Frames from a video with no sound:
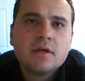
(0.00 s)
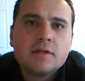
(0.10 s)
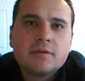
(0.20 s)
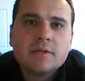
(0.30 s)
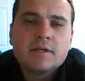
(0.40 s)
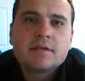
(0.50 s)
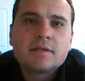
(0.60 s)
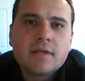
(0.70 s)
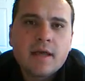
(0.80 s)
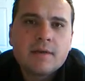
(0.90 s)
to at least
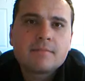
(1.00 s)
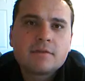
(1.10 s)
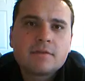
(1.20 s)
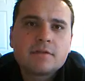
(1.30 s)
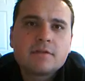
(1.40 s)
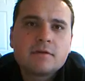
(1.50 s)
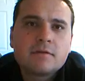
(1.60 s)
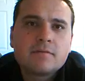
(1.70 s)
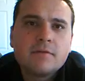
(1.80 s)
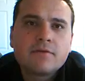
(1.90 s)
attempt to
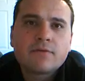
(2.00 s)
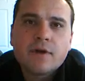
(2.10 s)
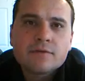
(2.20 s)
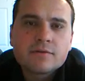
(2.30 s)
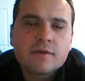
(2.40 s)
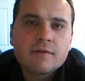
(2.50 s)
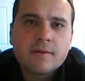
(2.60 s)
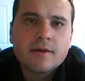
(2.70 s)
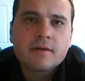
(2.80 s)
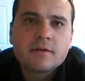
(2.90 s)
be friends with
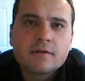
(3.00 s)
everybody,